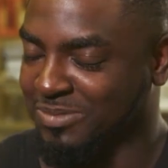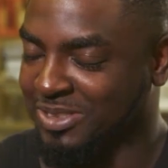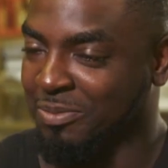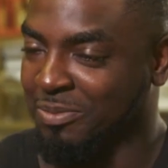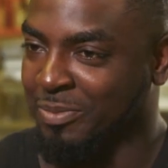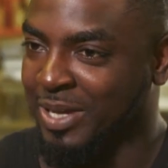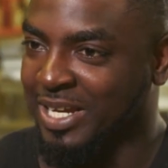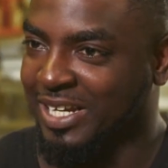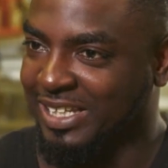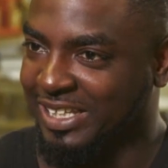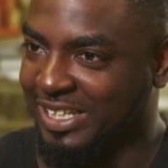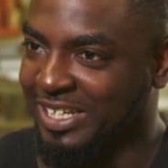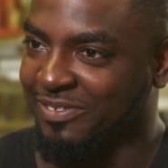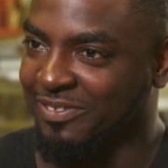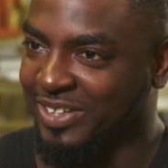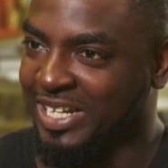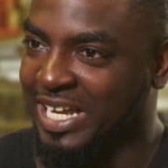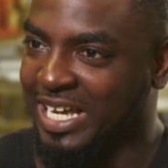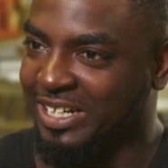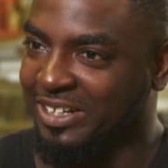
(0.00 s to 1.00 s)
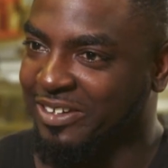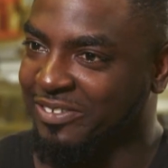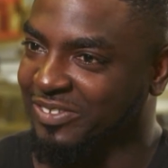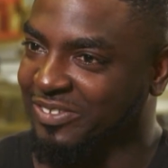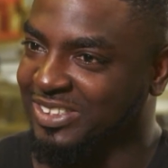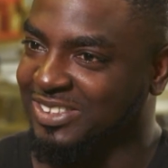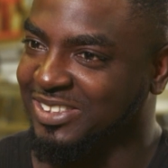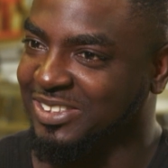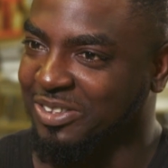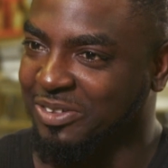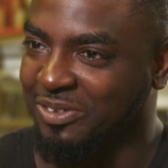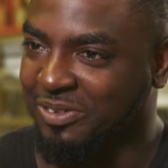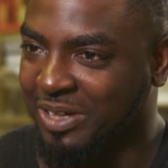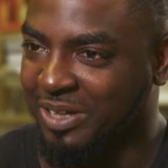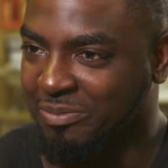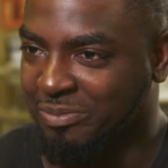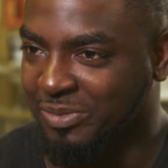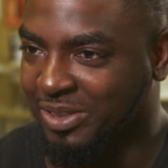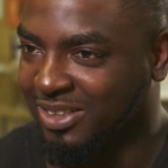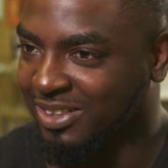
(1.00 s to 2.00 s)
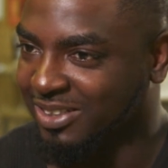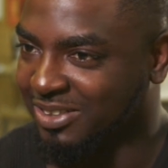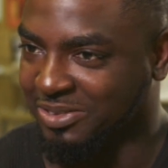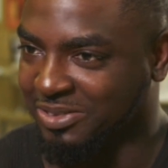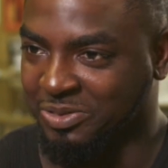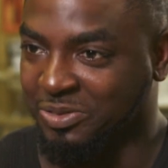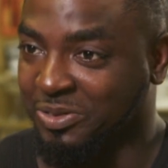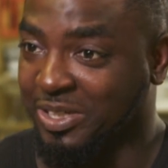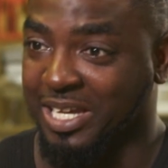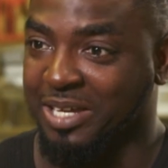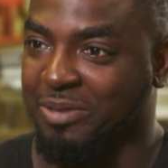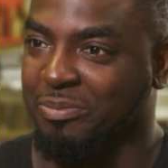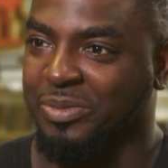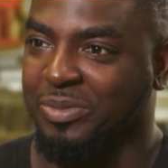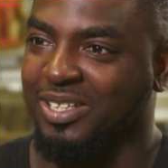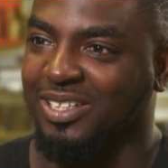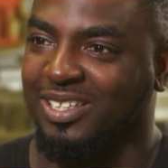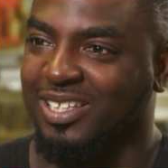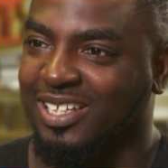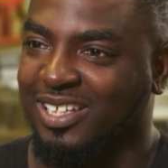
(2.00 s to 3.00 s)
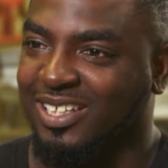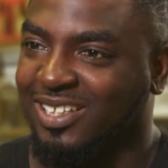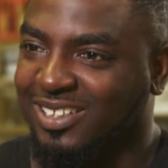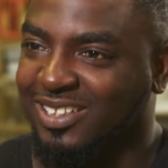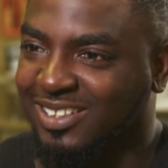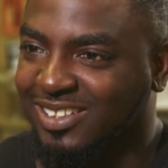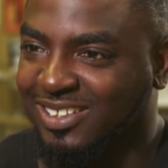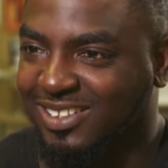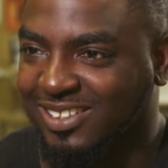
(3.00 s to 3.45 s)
to make a living out of it, so I mean, you can't beat that.